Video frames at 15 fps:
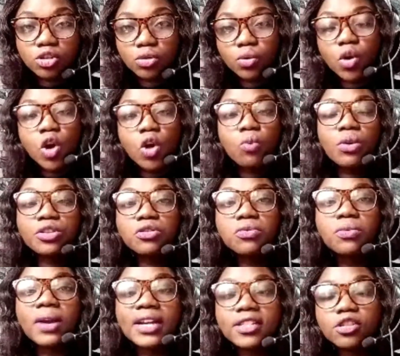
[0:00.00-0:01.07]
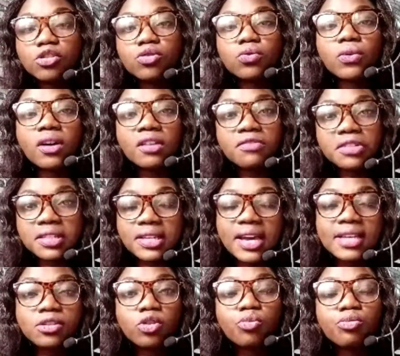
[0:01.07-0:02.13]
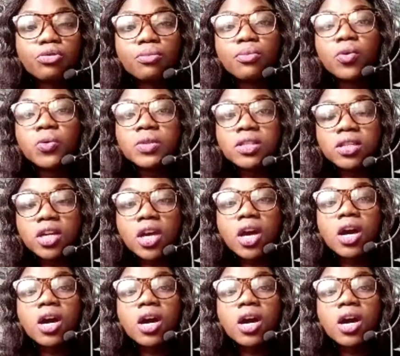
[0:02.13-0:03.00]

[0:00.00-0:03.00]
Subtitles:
So when you write to advertise or promote